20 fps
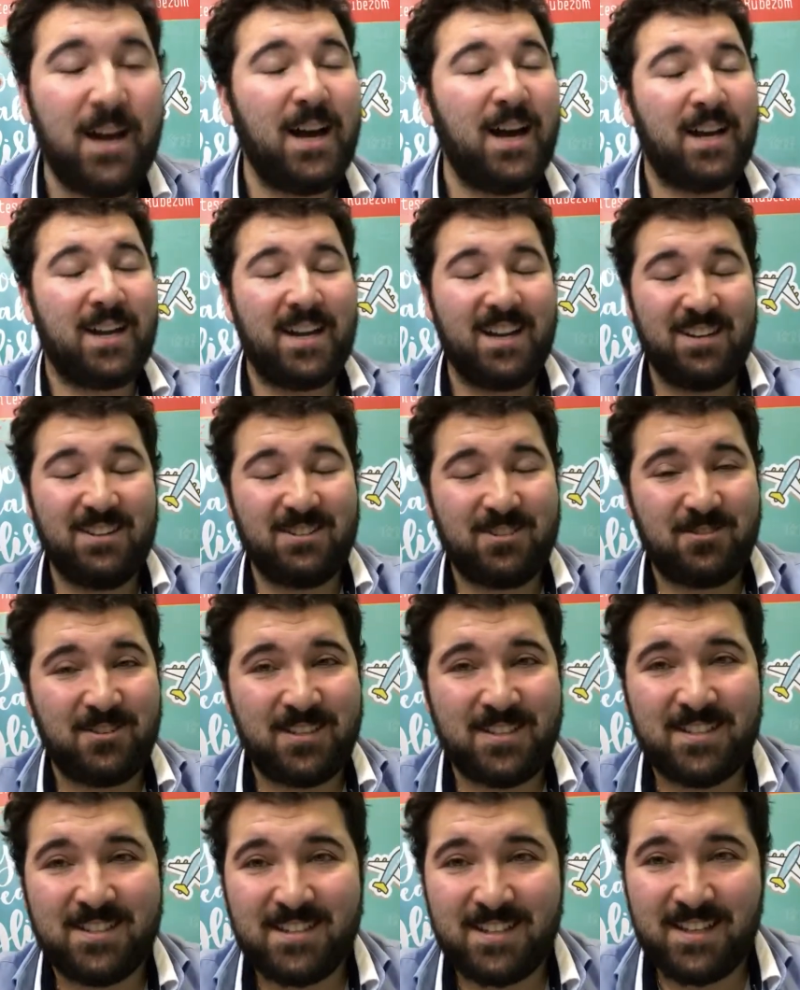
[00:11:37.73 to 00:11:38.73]
I cannot
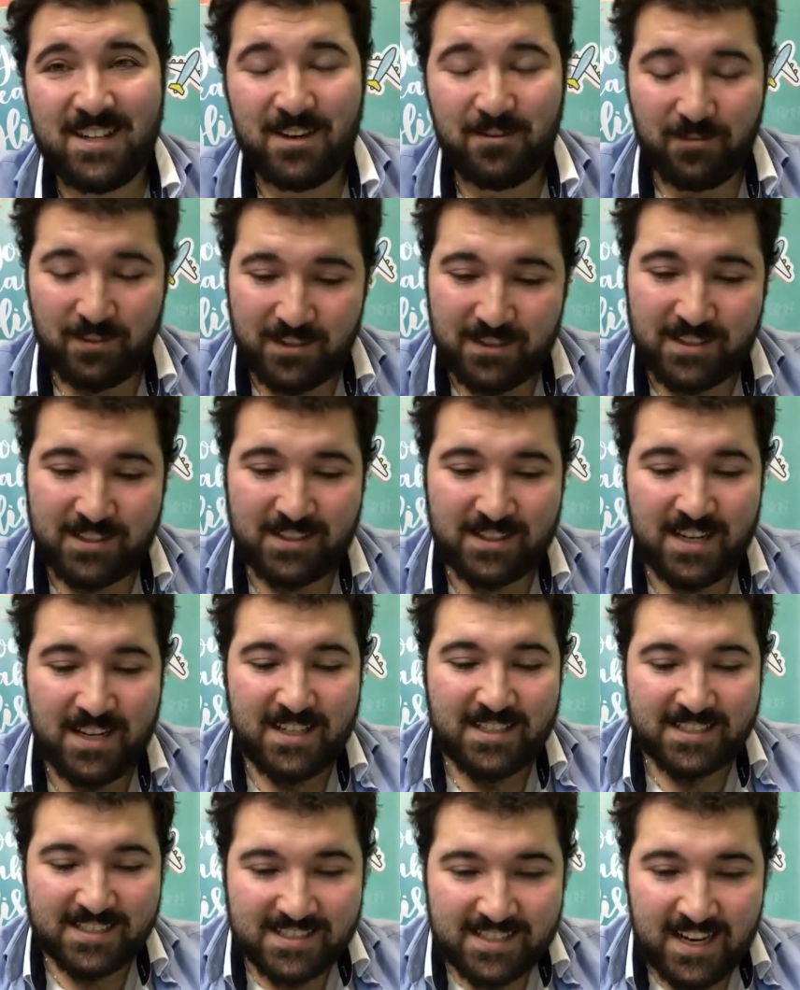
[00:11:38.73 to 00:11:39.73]
stress this enough. This is
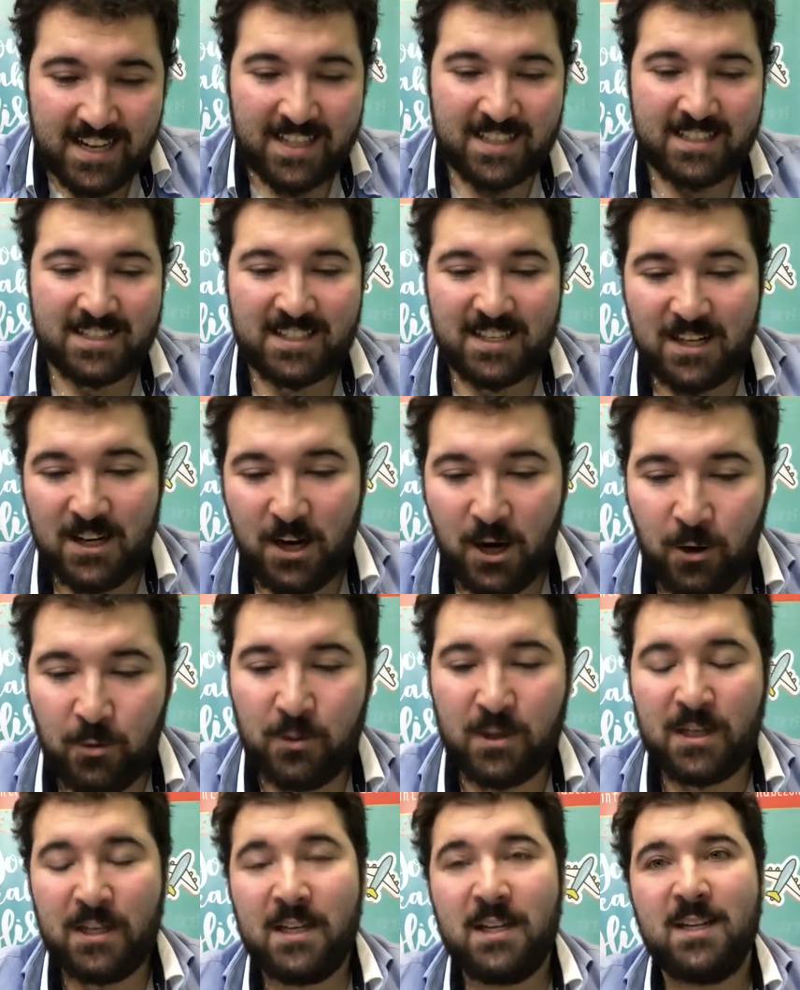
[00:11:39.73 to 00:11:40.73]
second
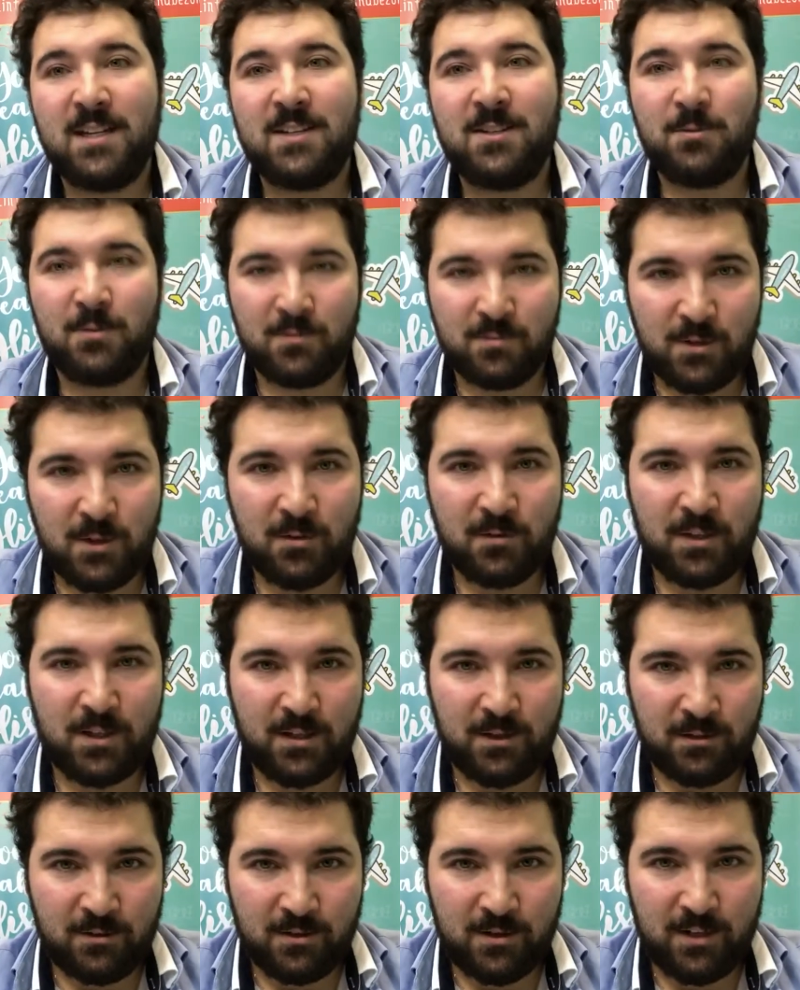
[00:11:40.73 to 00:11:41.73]
only to involving
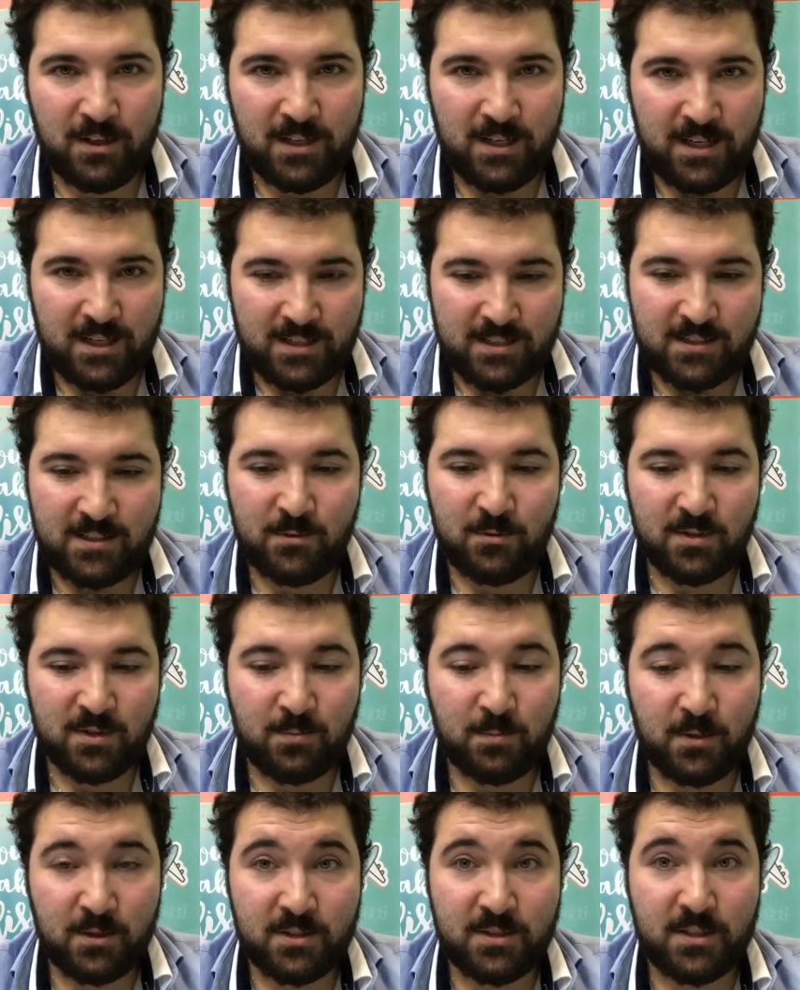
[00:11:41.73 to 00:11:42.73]
your students
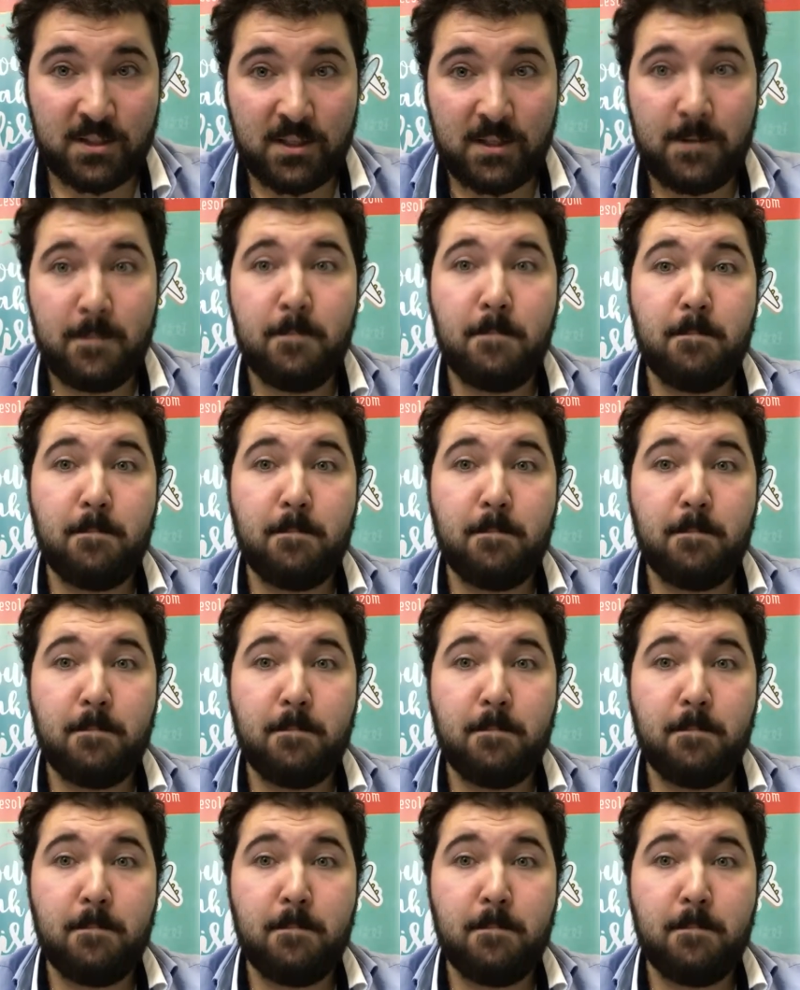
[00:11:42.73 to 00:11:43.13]
personally.